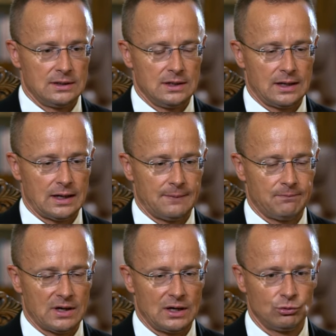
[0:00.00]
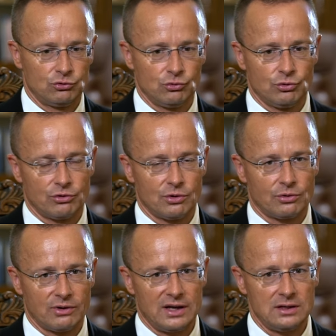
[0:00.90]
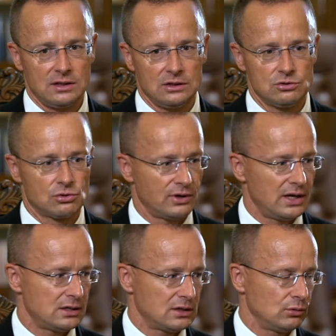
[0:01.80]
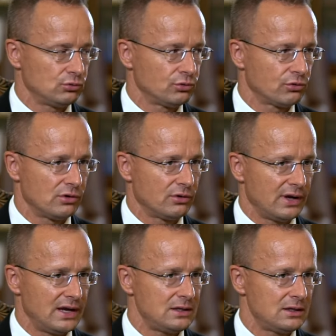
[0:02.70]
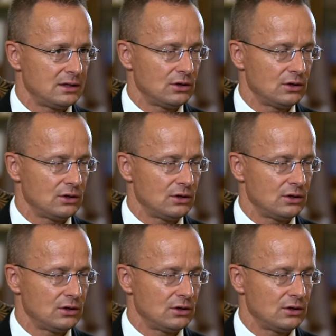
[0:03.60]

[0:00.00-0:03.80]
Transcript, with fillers: um, how to grow grain in Ukraine and how to grow grain